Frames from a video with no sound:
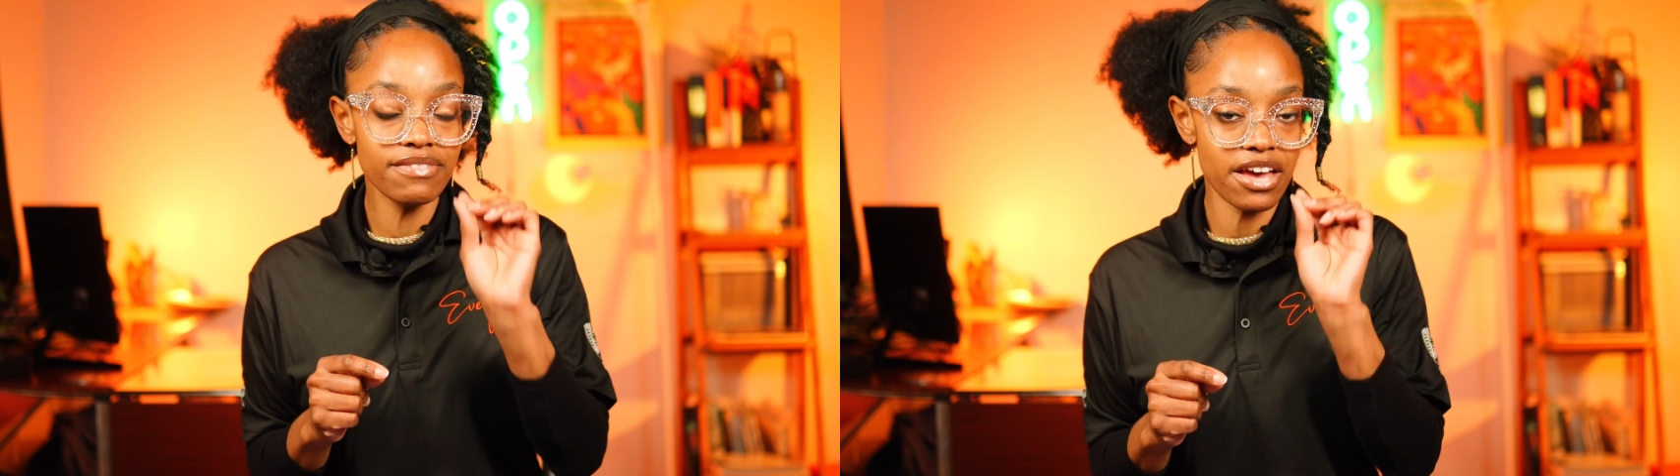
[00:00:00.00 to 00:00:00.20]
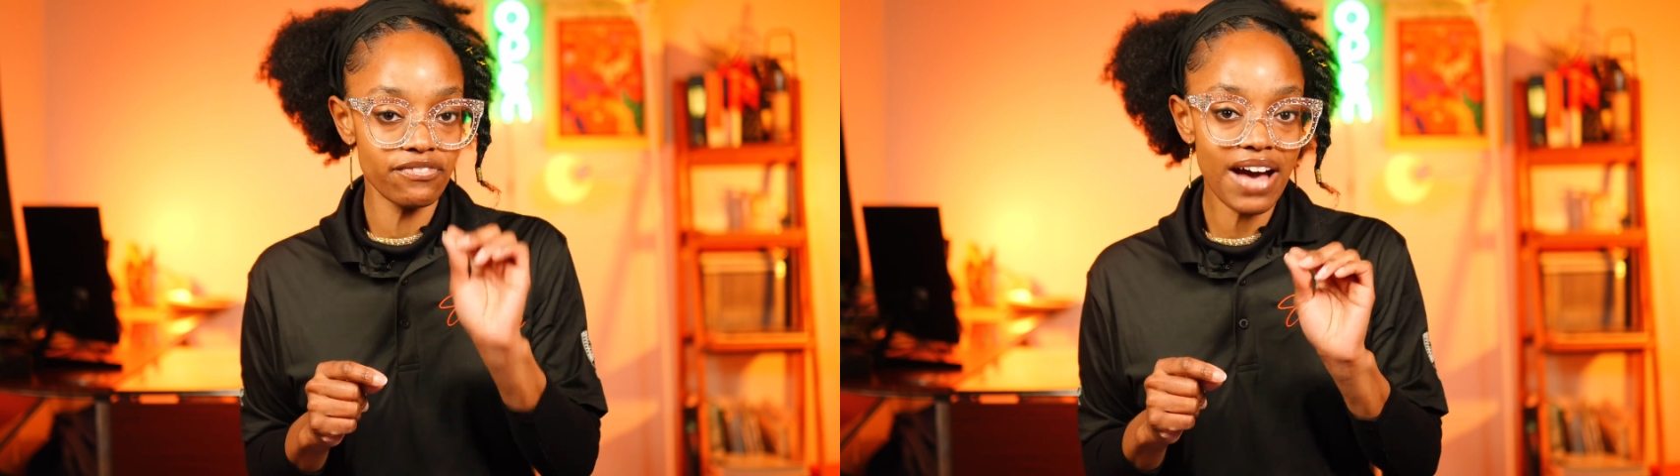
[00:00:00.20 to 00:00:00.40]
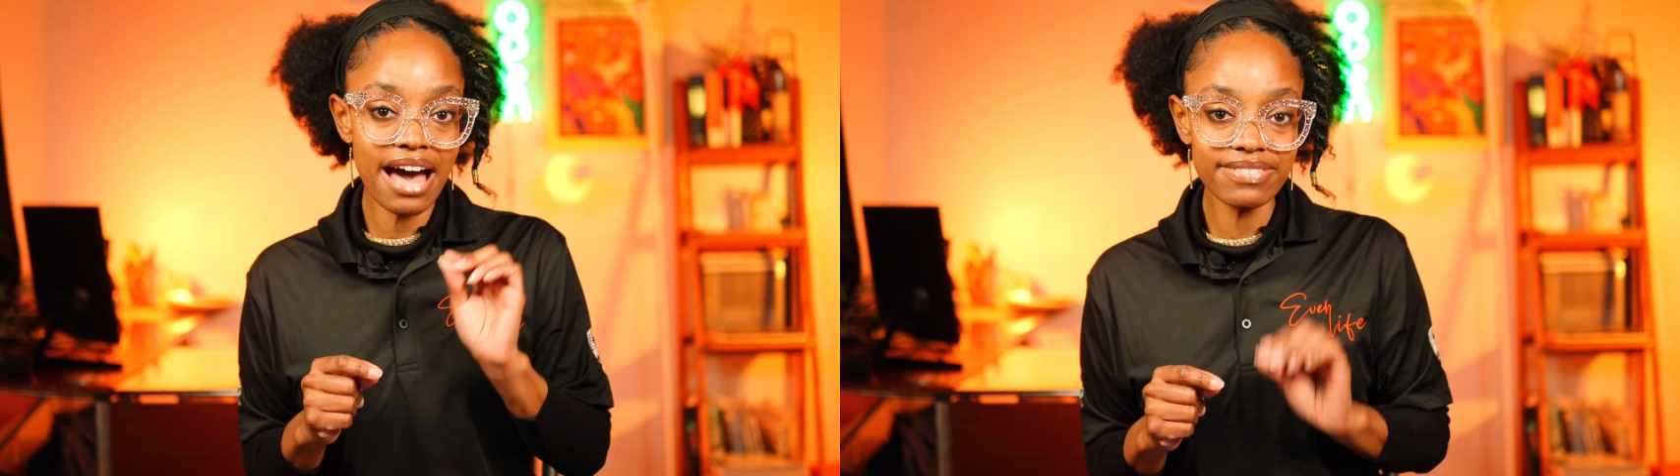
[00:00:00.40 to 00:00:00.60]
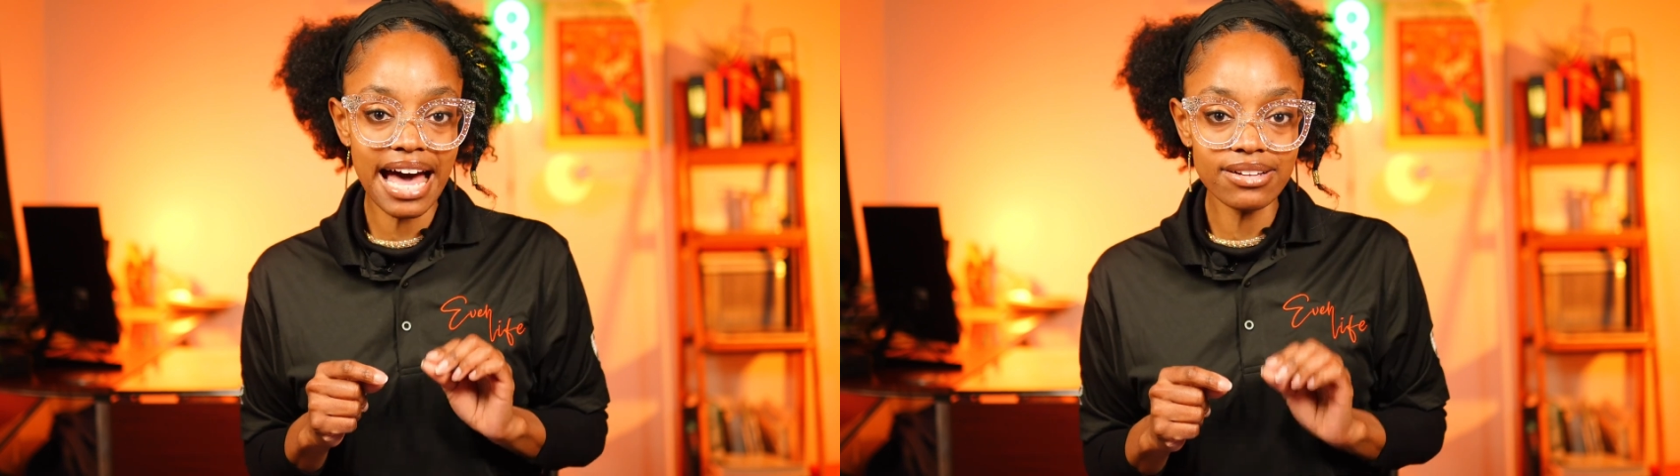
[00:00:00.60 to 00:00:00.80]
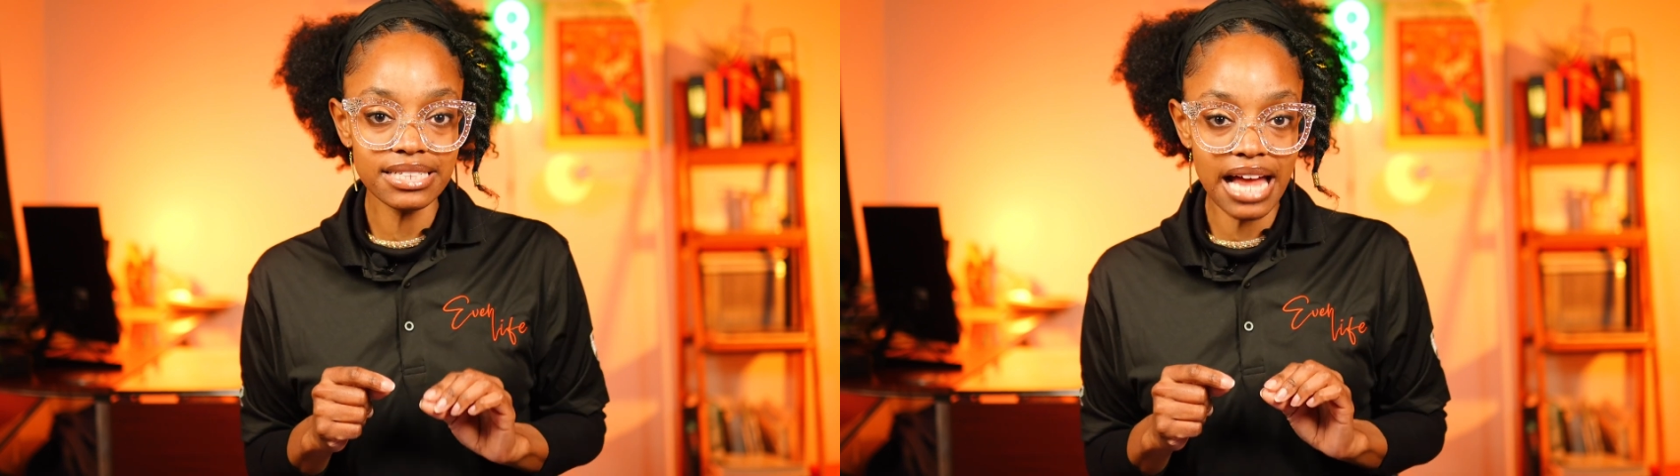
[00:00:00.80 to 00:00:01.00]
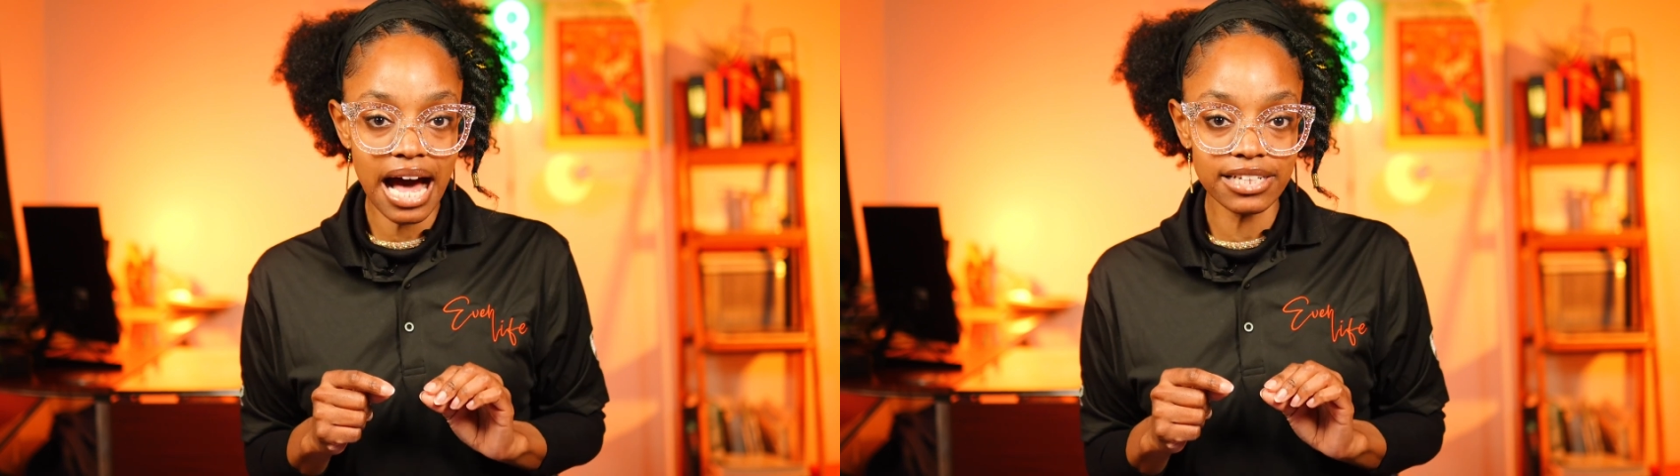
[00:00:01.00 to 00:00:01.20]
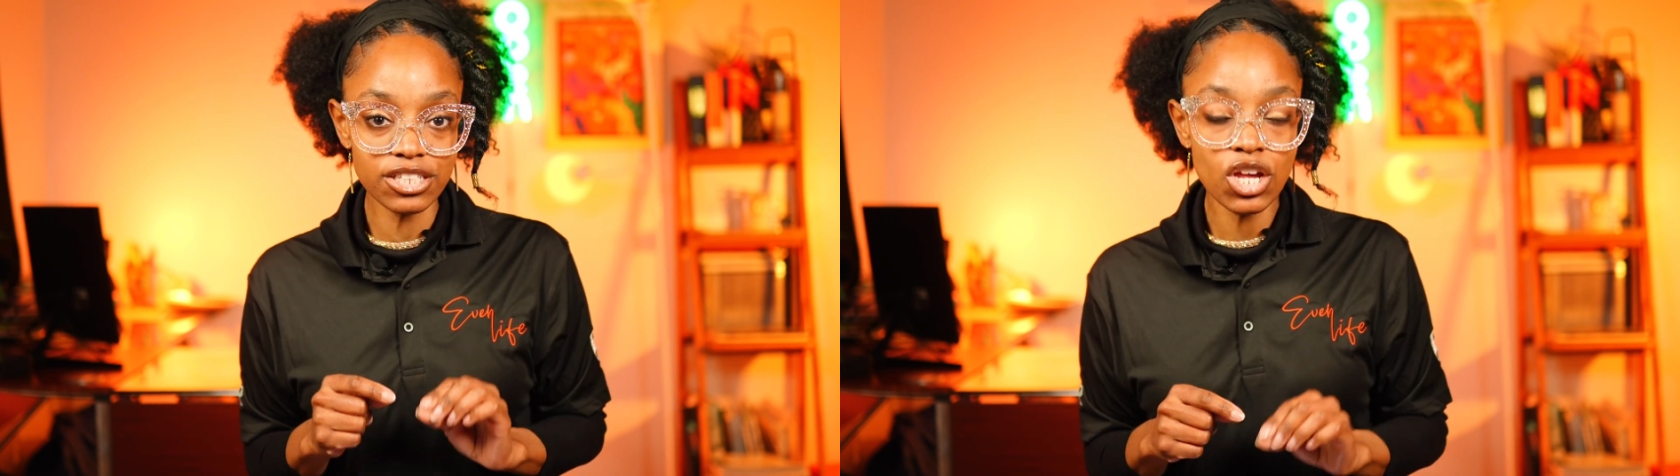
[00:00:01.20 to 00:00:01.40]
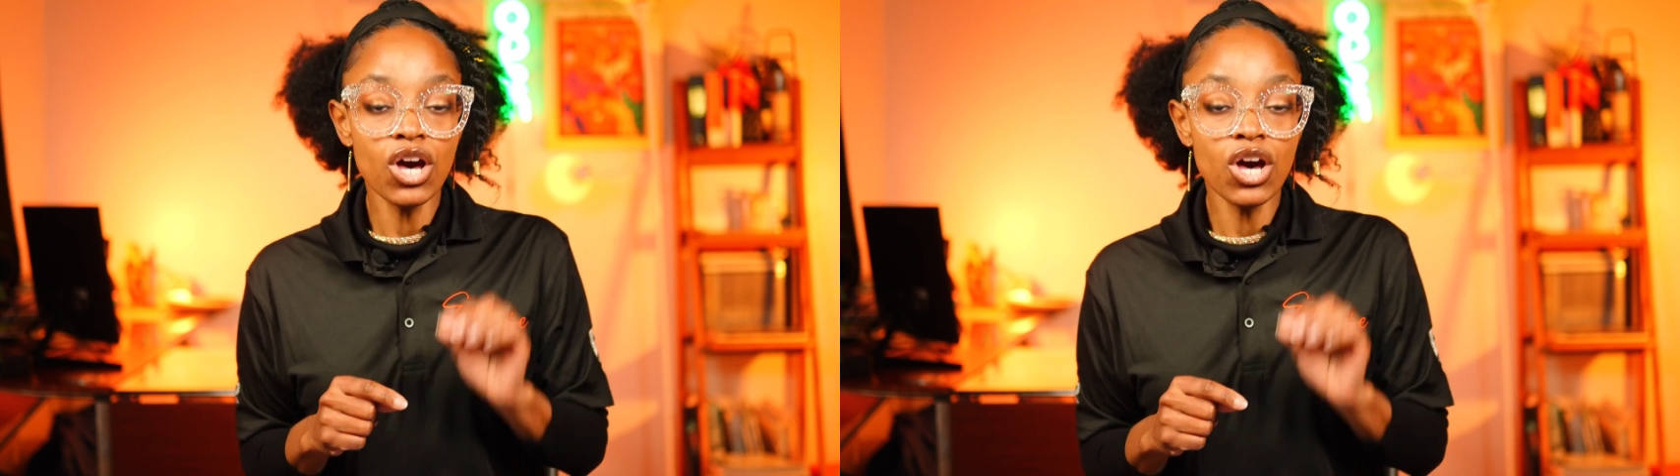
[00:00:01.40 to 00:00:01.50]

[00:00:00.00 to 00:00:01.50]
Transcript: of that $5,000,